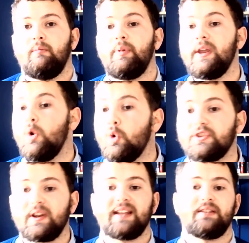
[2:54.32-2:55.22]
But you
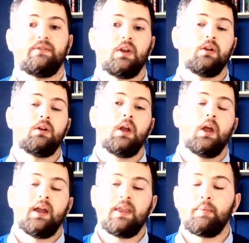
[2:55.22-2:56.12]
also get a view
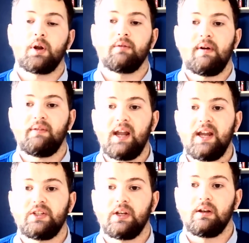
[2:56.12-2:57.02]
in the book of
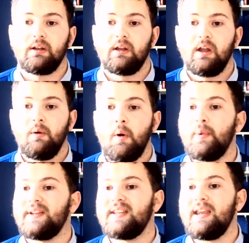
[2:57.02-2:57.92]
Revelation when we
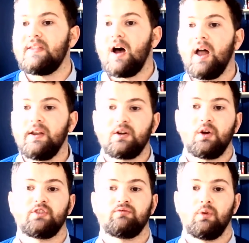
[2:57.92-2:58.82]
see that under
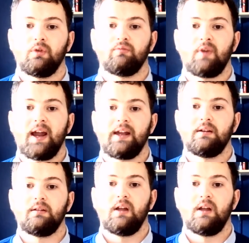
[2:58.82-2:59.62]
God's rule and reign,